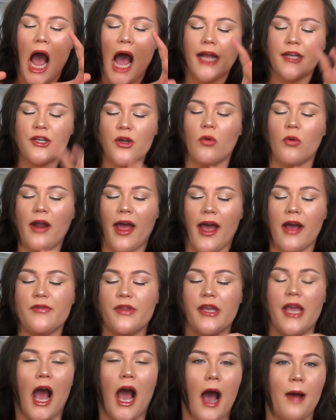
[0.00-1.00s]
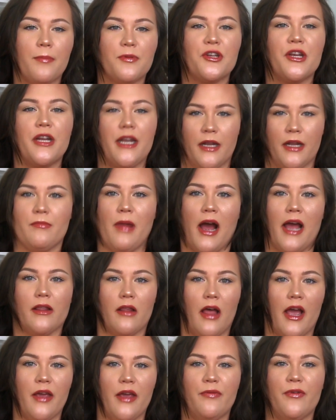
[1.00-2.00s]
I don't have the option in my
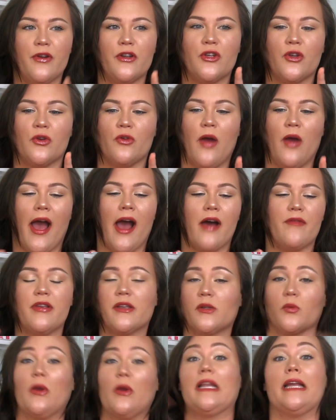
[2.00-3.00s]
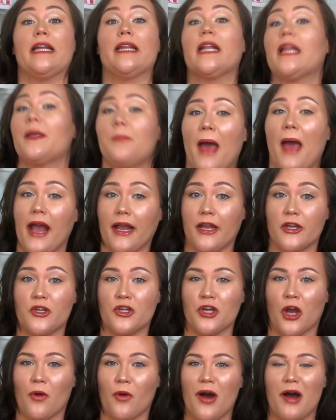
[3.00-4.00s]
life to have this willy nilly package
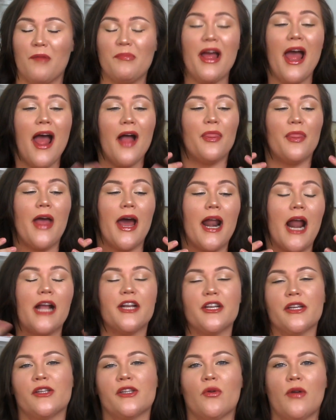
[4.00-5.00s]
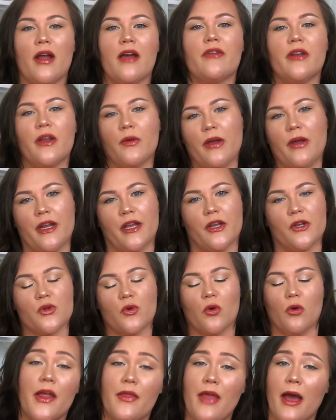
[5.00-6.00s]
show up that I just don't have any way to
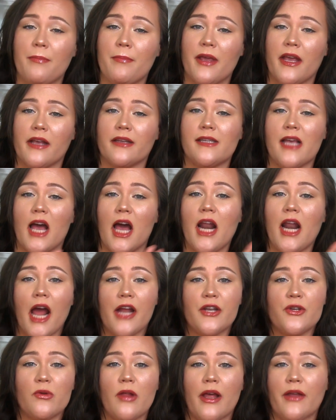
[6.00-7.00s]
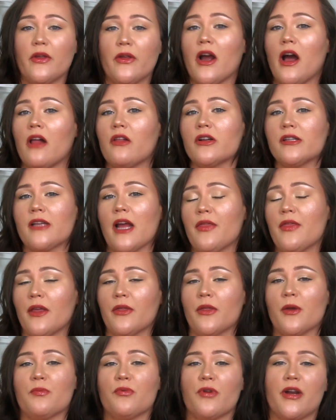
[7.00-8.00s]
control. That being said, I do like the colors. I
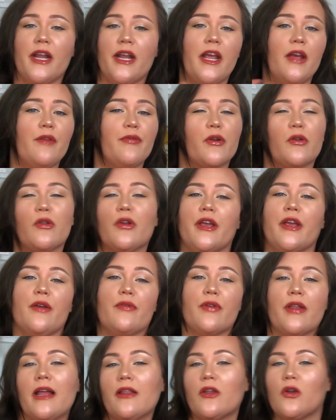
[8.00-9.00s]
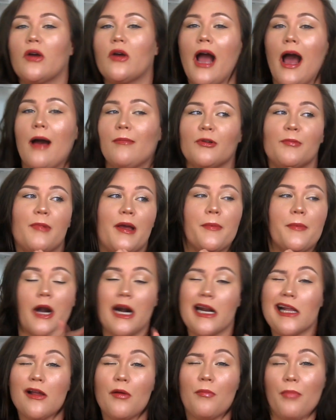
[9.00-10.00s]
think they're pretty. If you're looking for that little compliment
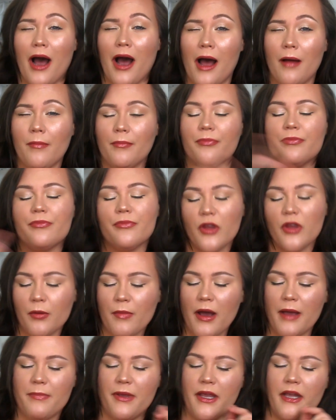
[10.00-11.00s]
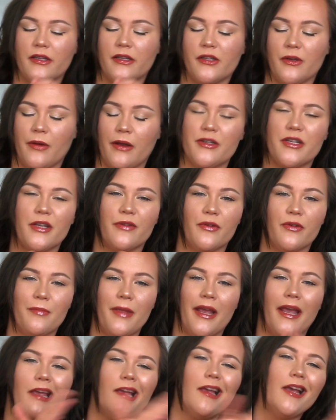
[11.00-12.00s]
pop, you might be into it. Just for
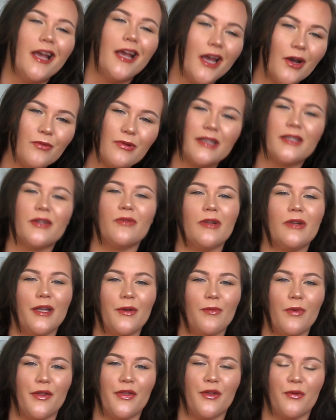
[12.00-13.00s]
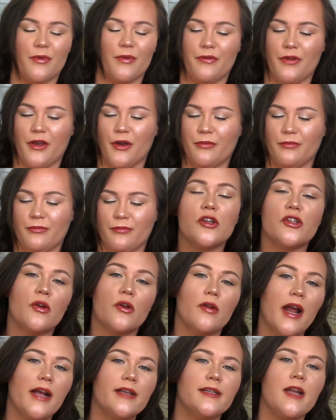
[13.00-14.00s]
me, it wasn't really worth the review.
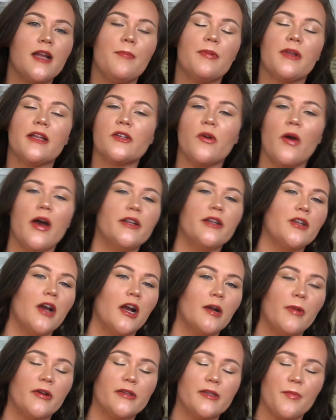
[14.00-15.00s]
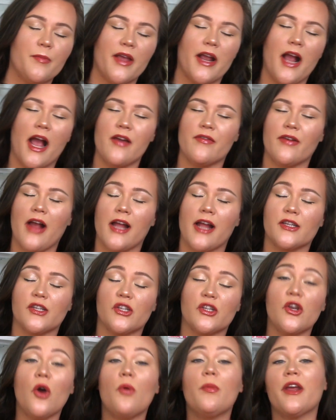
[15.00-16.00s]
So next up, let's go ahead and talk about something I have gotten
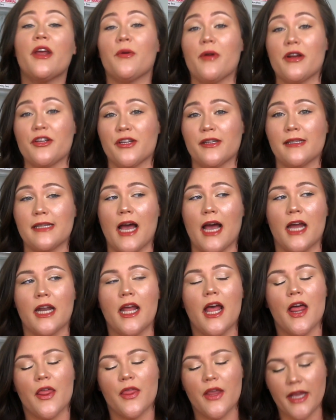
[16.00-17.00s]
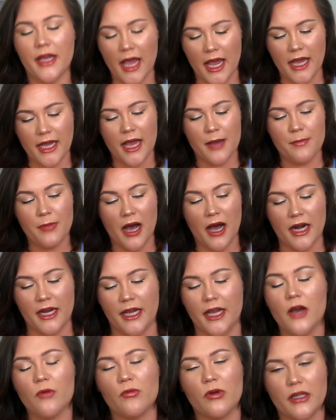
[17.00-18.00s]
so many questions on, the KK
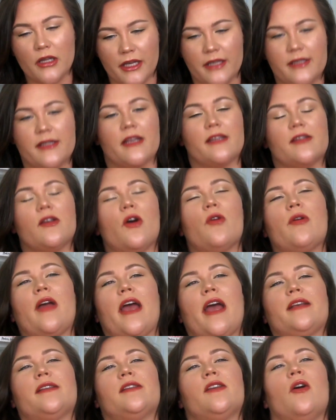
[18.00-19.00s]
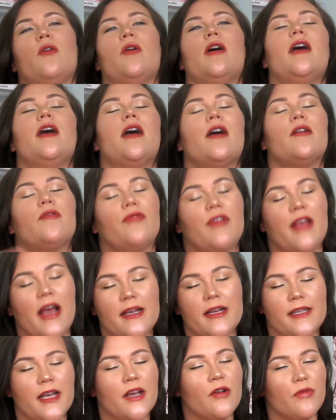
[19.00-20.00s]
Body releases. Okay, so
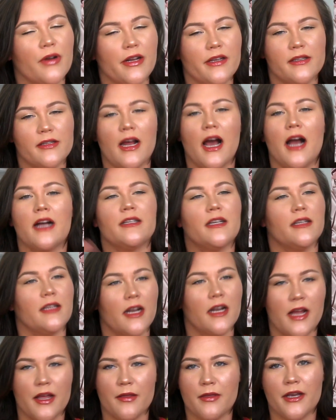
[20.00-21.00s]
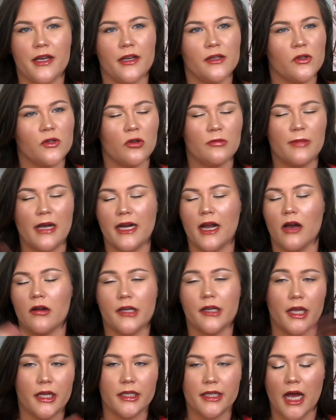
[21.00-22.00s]
yes, it restocked, and then I think it sold back out
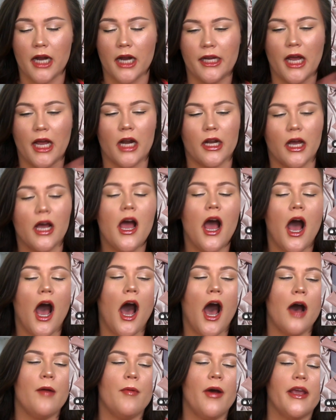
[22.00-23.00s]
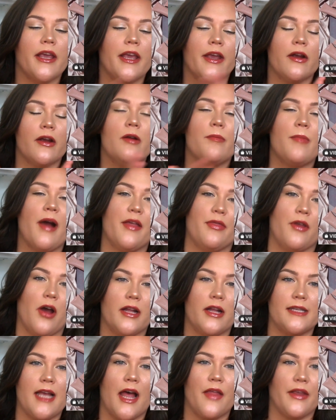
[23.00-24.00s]
again, yada. Um, here are my
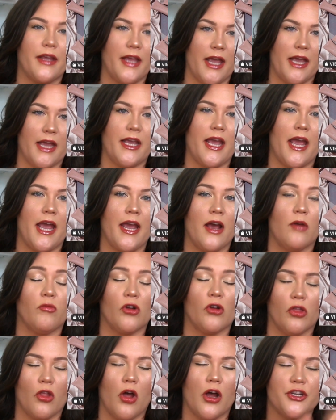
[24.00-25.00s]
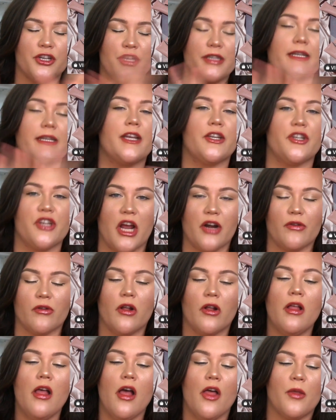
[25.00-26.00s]
thoughts on the KK launches in
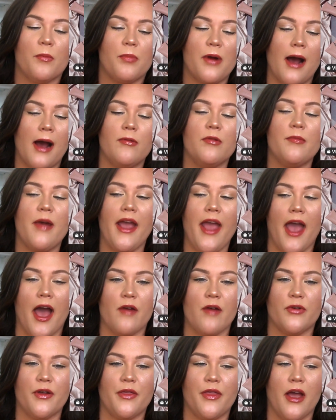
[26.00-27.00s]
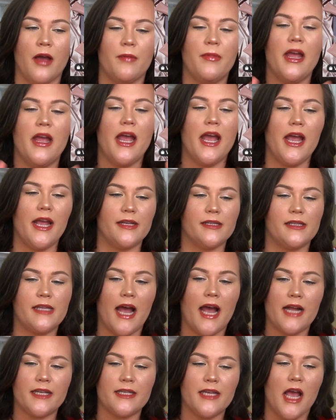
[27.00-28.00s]
general. The problem I have with them is
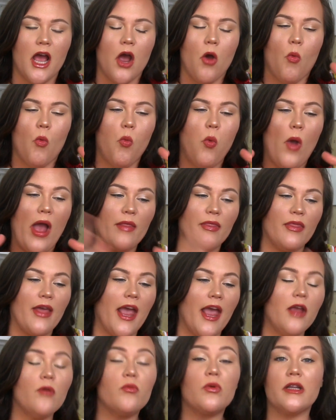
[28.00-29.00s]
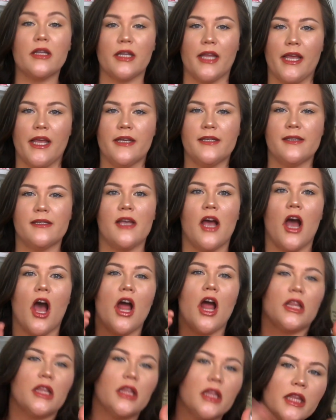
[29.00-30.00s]
that when they release,
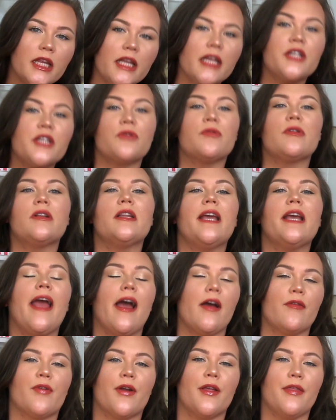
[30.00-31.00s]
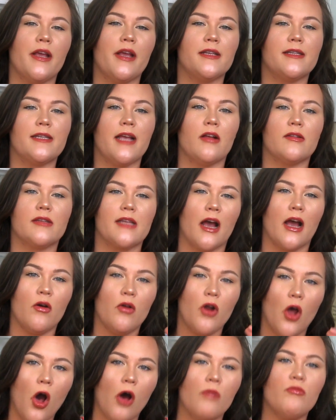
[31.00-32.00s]
literally everything sells
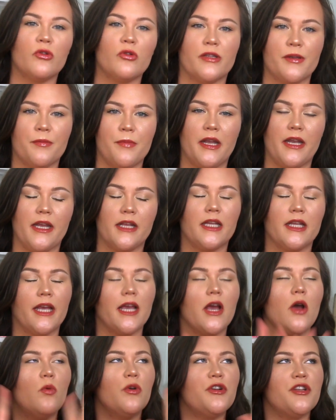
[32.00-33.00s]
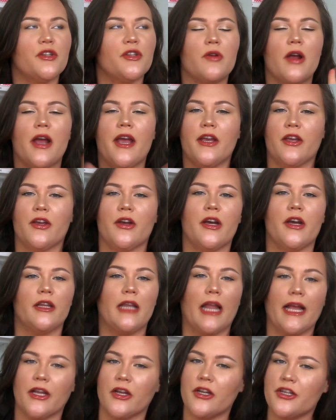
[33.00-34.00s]
out almost immediately, which is great, good,
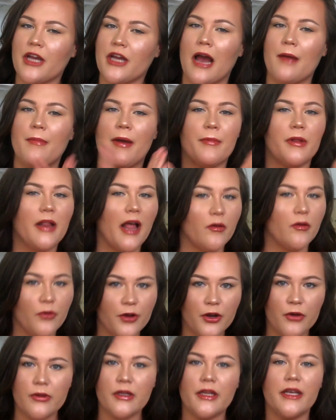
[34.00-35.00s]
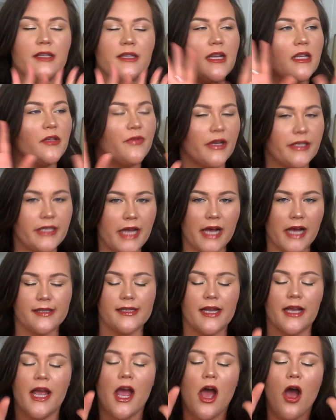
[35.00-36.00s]
like good job. I'm glad for your release. That's
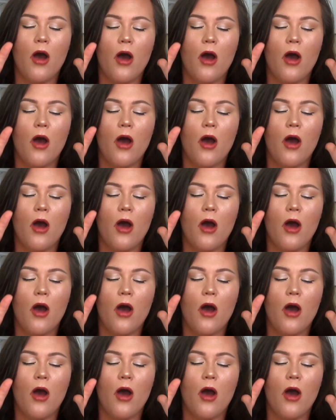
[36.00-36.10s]
fantastic.